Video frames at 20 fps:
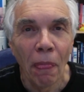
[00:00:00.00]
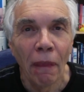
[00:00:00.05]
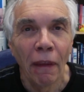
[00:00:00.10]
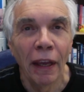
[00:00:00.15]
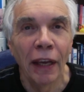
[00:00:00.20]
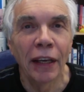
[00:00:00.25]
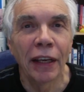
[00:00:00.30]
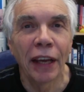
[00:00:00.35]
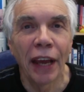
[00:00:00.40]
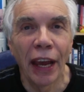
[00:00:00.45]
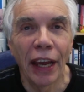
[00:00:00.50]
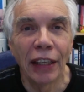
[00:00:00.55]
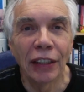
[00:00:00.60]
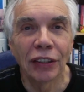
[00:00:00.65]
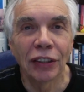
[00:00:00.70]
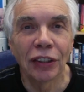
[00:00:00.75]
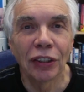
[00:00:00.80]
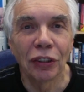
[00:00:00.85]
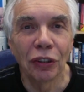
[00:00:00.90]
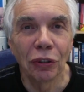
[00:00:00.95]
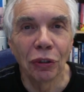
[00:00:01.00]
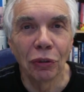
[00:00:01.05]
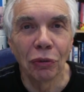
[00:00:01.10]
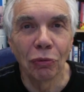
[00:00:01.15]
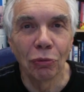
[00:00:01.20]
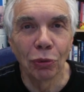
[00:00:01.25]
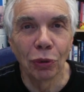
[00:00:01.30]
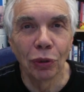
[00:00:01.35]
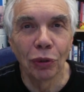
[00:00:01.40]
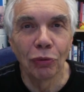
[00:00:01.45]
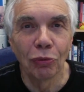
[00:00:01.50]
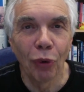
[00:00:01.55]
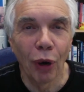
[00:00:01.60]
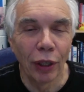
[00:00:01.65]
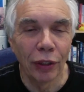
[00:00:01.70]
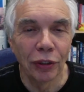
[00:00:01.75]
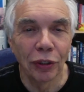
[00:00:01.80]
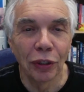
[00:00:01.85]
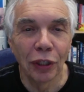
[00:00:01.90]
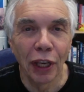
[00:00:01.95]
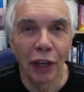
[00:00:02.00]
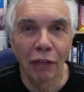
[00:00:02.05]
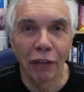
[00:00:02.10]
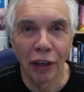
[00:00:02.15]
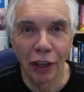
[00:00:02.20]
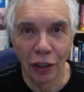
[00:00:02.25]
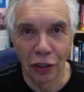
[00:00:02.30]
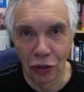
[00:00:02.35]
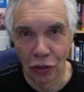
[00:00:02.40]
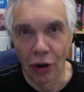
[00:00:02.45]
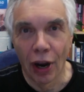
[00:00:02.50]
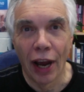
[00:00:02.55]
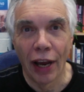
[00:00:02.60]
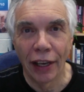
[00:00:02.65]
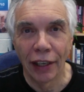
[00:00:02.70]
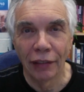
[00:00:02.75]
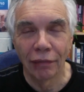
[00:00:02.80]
in case you would want to give it a try.